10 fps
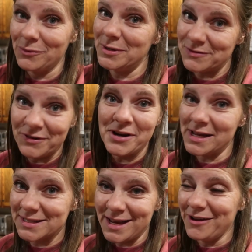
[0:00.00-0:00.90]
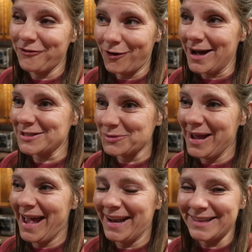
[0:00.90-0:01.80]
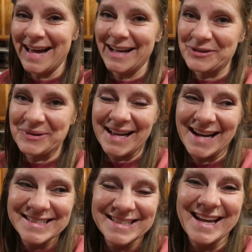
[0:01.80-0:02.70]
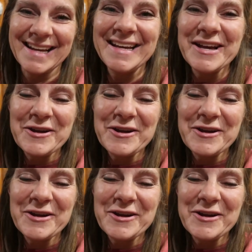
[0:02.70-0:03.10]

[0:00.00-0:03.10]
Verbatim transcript: It was very exciting for us. We had a lot going on today,